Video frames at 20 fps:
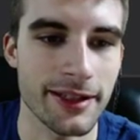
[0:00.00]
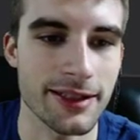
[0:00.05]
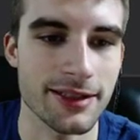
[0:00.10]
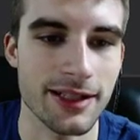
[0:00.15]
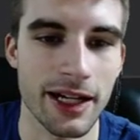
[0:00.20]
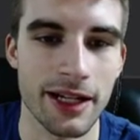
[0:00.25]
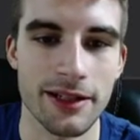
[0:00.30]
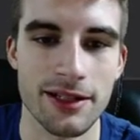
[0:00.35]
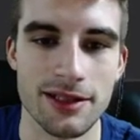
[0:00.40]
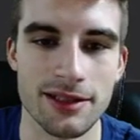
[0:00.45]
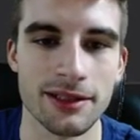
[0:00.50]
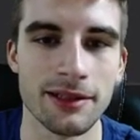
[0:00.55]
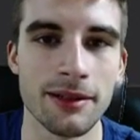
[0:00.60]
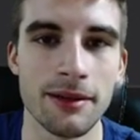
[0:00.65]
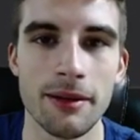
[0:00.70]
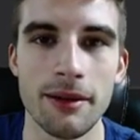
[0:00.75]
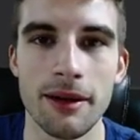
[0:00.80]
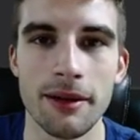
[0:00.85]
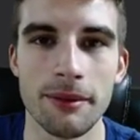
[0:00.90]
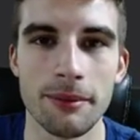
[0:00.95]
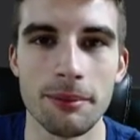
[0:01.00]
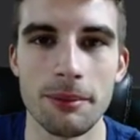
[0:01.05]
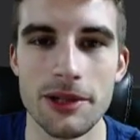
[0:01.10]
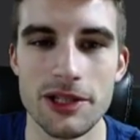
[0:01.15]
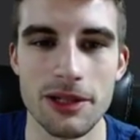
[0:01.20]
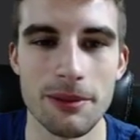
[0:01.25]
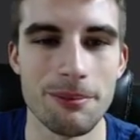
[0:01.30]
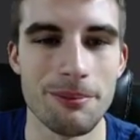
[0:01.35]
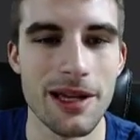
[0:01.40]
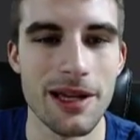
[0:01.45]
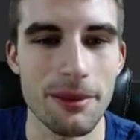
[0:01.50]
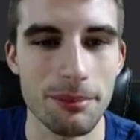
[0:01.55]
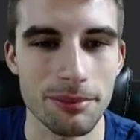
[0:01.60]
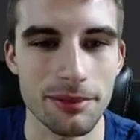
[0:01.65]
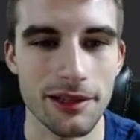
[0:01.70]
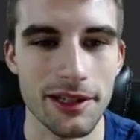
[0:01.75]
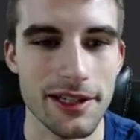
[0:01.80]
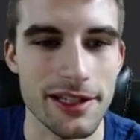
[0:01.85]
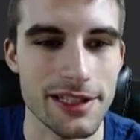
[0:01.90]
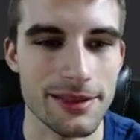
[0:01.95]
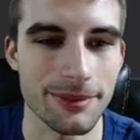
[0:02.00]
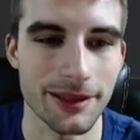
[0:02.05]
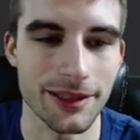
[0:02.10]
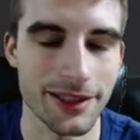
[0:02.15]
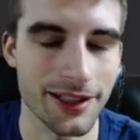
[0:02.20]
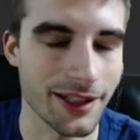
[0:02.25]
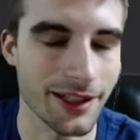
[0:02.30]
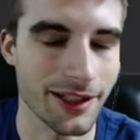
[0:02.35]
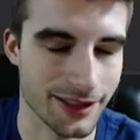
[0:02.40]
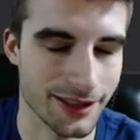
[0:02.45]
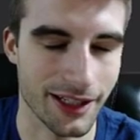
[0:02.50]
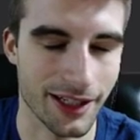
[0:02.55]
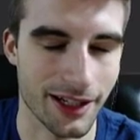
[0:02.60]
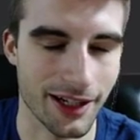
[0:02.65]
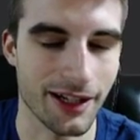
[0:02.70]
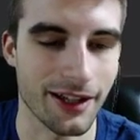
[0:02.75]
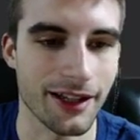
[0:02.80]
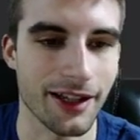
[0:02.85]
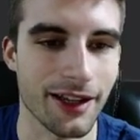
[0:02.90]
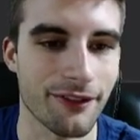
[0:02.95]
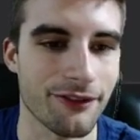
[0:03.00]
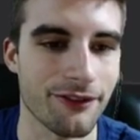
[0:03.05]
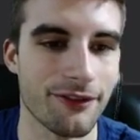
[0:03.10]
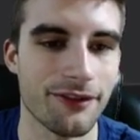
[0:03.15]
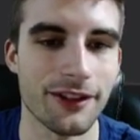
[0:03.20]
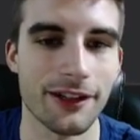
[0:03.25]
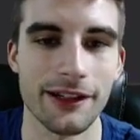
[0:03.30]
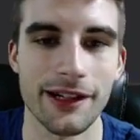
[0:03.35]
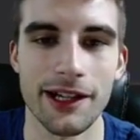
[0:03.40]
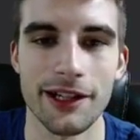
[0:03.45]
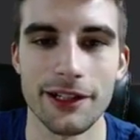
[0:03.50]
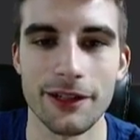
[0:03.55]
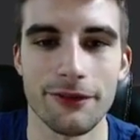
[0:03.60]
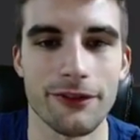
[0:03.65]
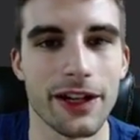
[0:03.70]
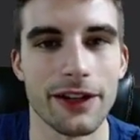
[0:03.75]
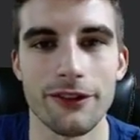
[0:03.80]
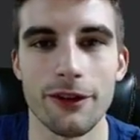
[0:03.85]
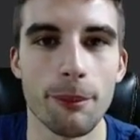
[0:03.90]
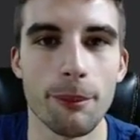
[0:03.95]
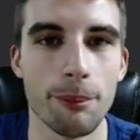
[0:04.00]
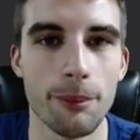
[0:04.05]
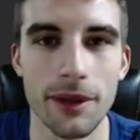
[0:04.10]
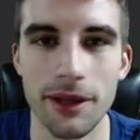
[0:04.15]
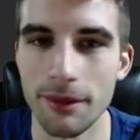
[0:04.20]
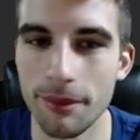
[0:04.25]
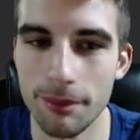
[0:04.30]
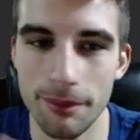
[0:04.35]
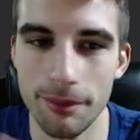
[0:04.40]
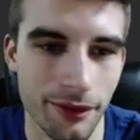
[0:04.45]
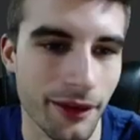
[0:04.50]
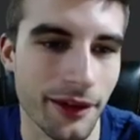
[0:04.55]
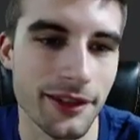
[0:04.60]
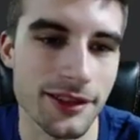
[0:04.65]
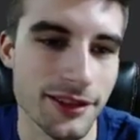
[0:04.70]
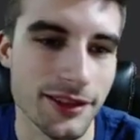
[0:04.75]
It's kind of just a bunch of meh plays, but you just kind of got to figure out your favorite meh plays.